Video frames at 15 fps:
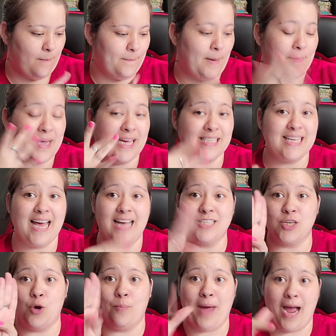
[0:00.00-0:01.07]
But because it has
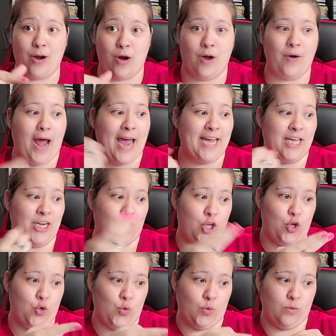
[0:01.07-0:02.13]
no background, I can
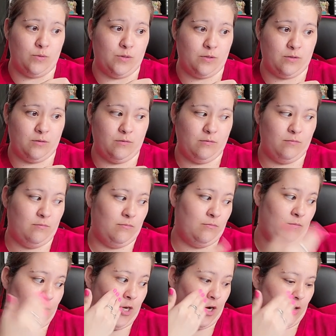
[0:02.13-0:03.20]
use,
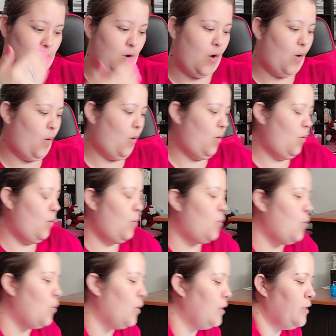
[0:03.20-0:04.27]
you know,
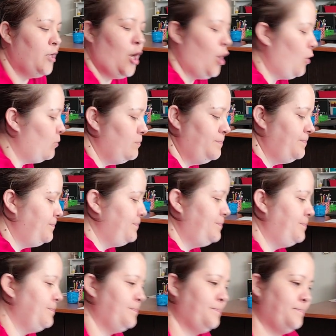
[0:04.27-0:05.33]
oh, no.
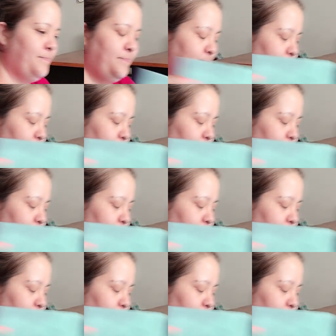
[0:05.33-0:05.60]
Mm -mm.